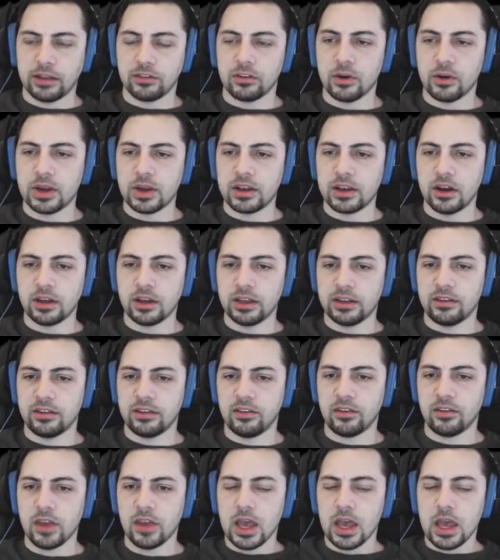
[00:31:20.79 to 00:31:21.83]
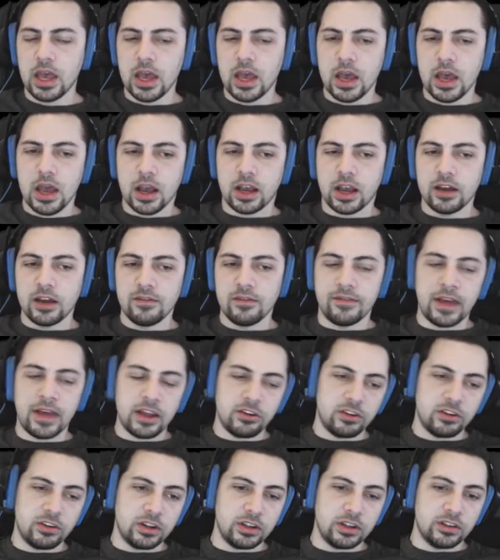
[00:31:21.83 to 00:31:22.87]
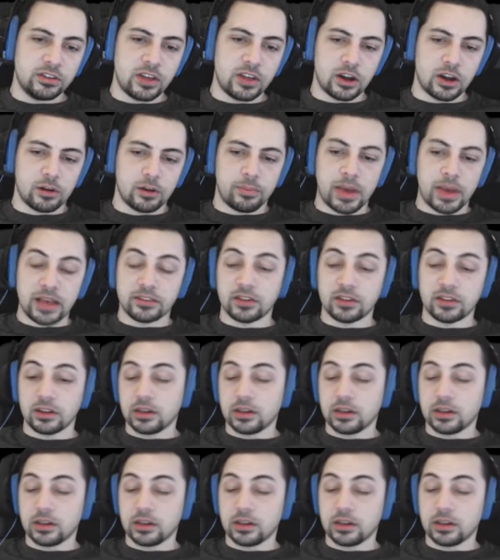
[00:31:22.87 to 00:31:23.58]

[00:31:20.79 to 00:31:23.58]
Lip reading: So it's conventions that are based